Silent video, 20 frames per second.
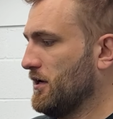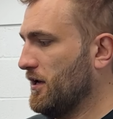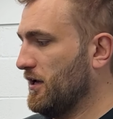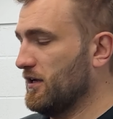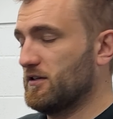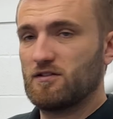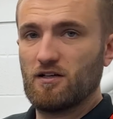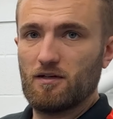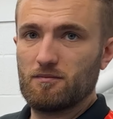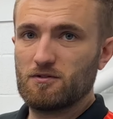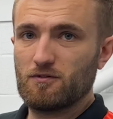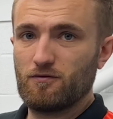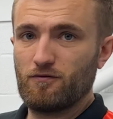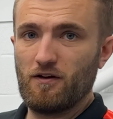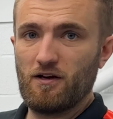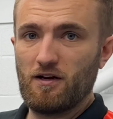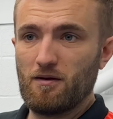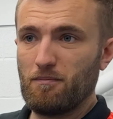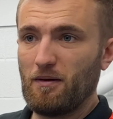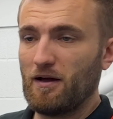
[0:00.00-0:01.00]
In terms of
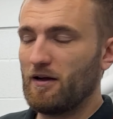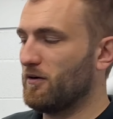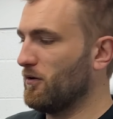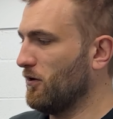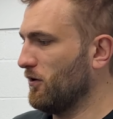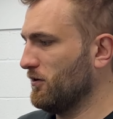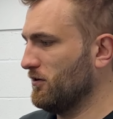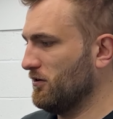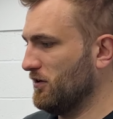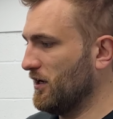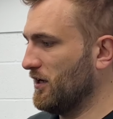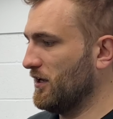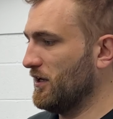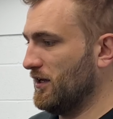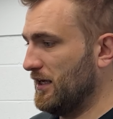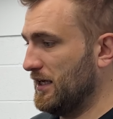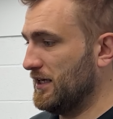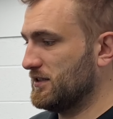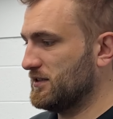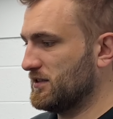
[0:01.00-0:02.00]
fitting it back on,
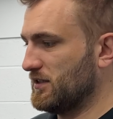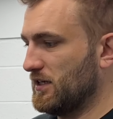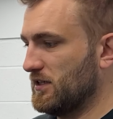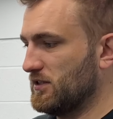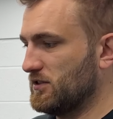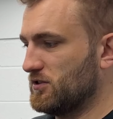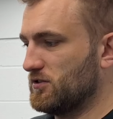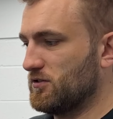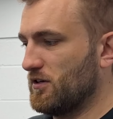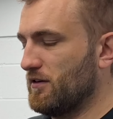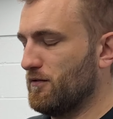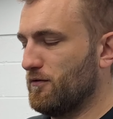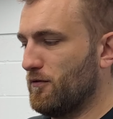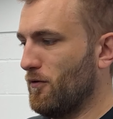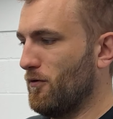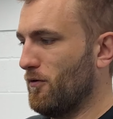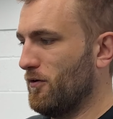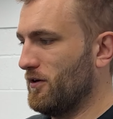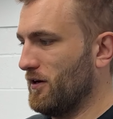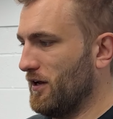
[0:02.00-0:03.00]
it is as
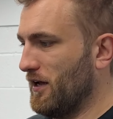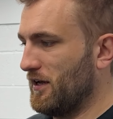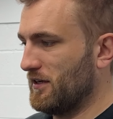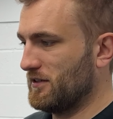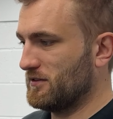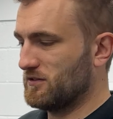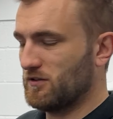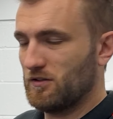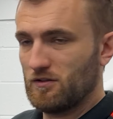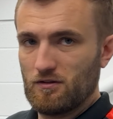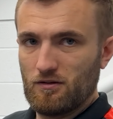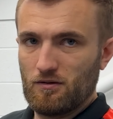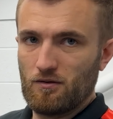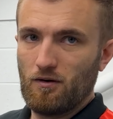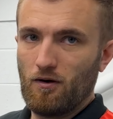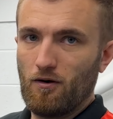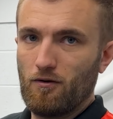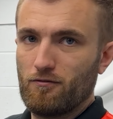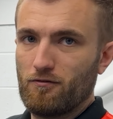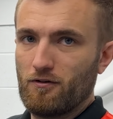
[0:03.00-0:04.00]
straightforward as
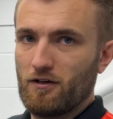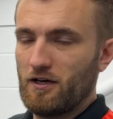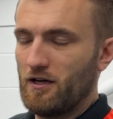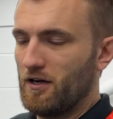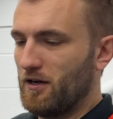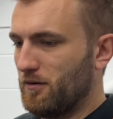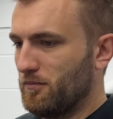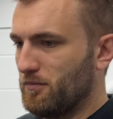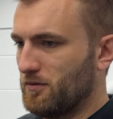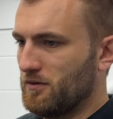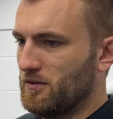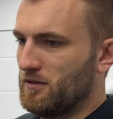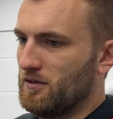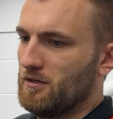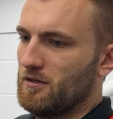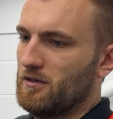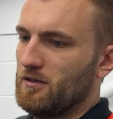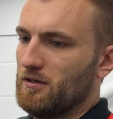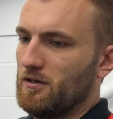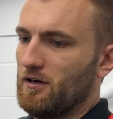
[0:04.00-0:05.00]
offering it up,
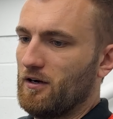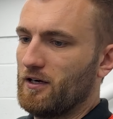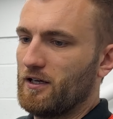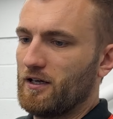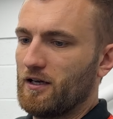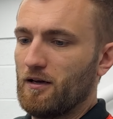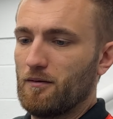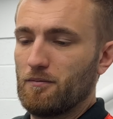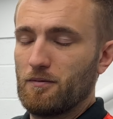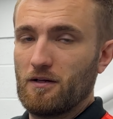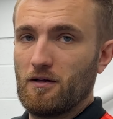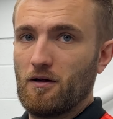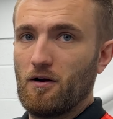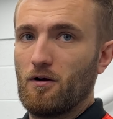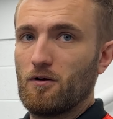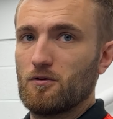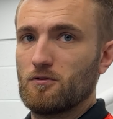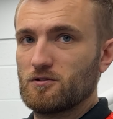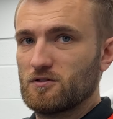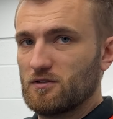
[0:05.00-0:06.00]
lining it up in the
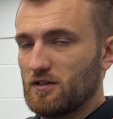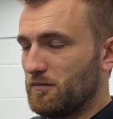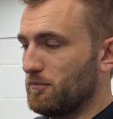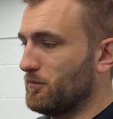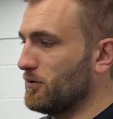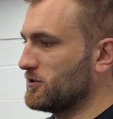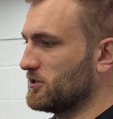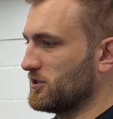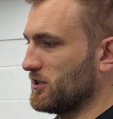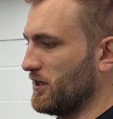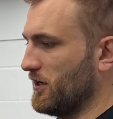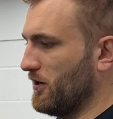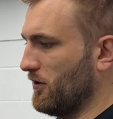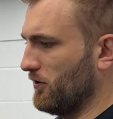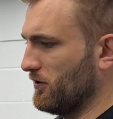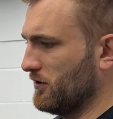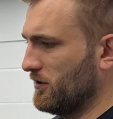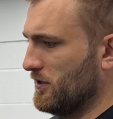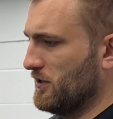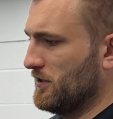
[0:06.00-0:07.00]
holes and pushing it
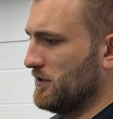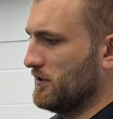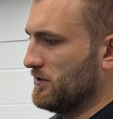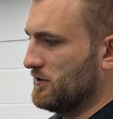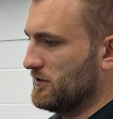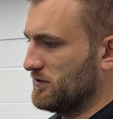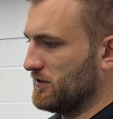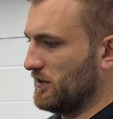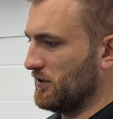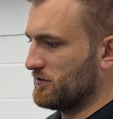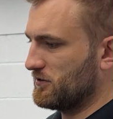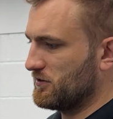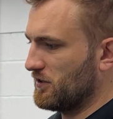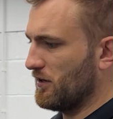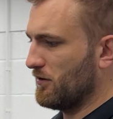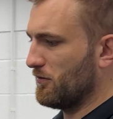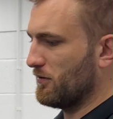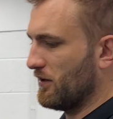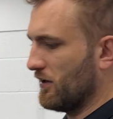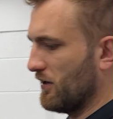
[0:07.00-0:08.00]
on. So I'll
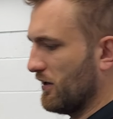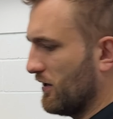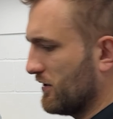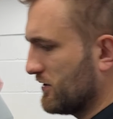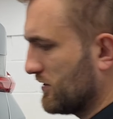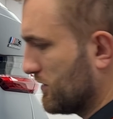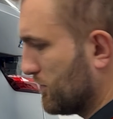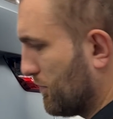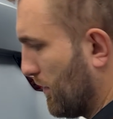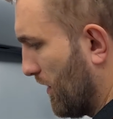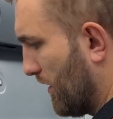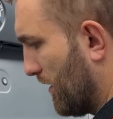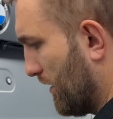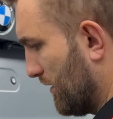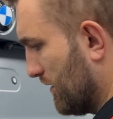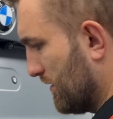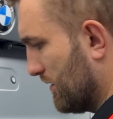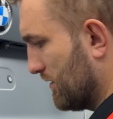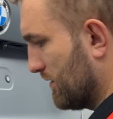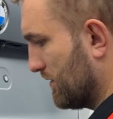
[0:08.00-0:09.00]
start with the largest part.